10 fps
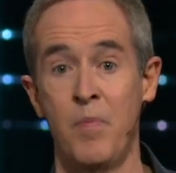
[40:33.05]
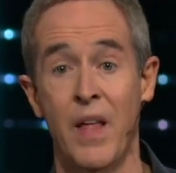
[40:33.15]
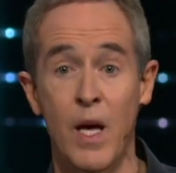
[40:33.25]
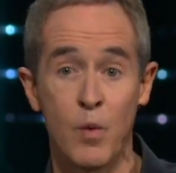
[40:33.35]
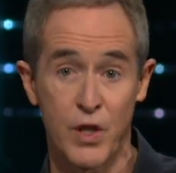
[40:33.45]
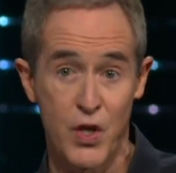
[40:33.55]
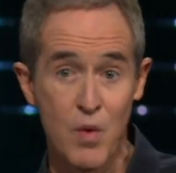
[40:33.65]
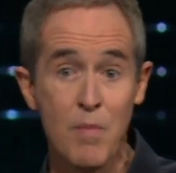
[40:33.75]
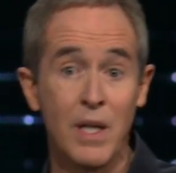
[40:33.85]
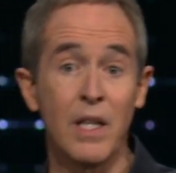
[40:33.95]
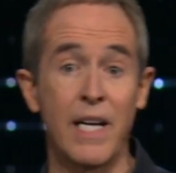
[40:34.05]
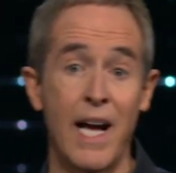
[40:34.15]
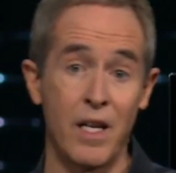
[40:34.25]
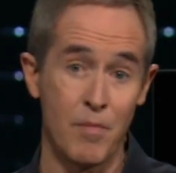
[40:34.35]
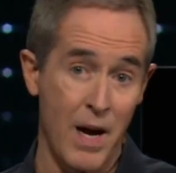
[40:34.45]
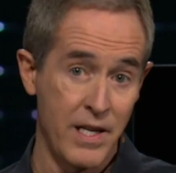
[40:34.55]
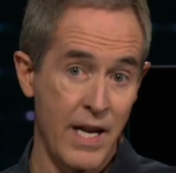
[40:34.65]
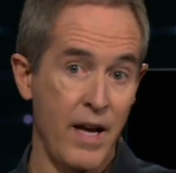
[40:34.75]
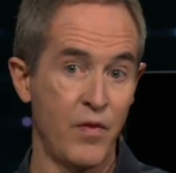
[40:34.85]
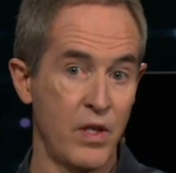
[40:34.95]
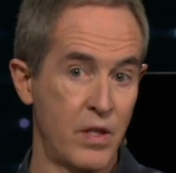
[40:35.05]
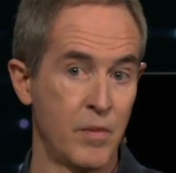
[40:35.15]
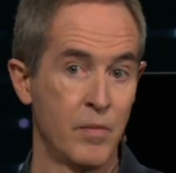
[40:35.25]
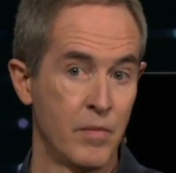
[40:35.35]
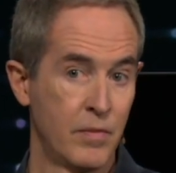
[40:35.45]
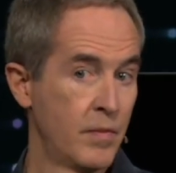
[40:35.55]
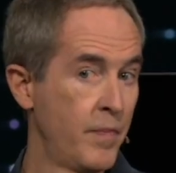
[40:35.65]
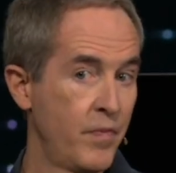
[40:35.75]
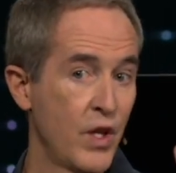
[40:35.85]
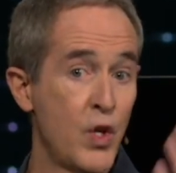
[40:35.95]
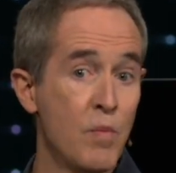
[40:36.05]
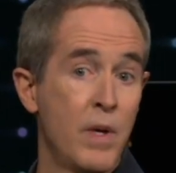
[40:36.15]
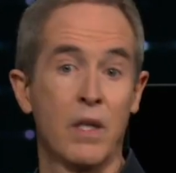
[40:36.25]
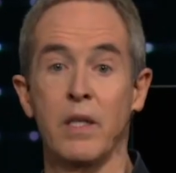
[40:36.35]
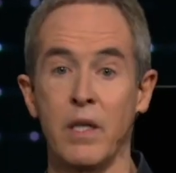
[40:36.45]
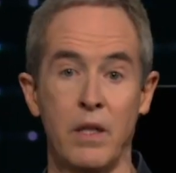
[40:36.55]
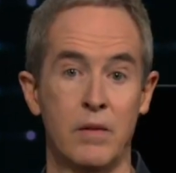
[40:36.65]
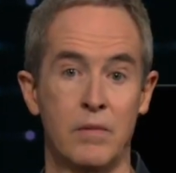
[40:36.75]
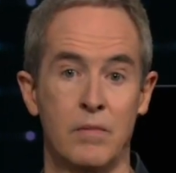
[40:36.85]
He was humiliated by David's humility.